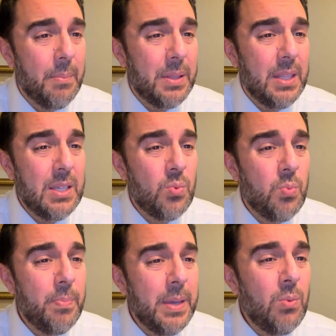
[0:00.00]
these
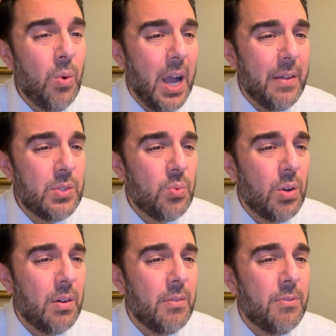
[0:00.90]
midwives
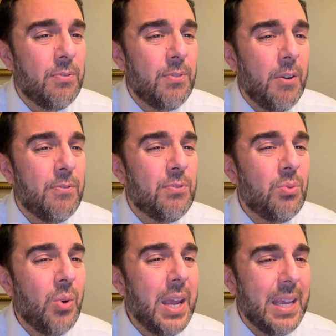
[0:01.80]
were
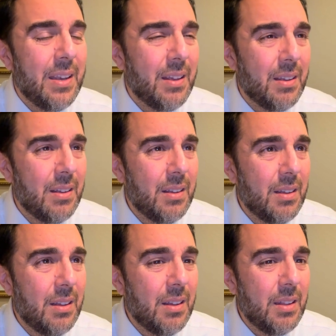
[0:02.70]
afraid.
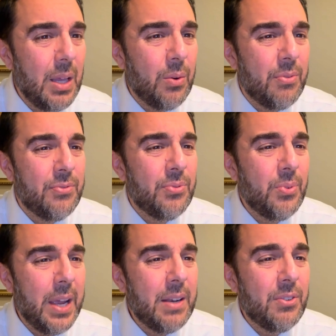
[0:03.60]
They were
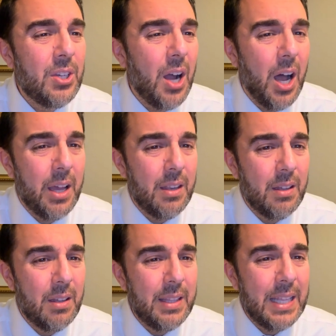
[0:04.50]
afraid of God.
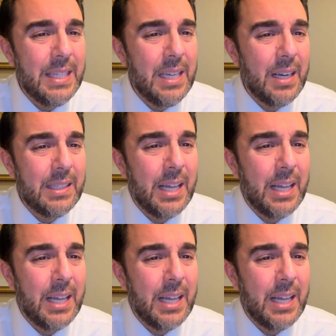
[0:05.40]
These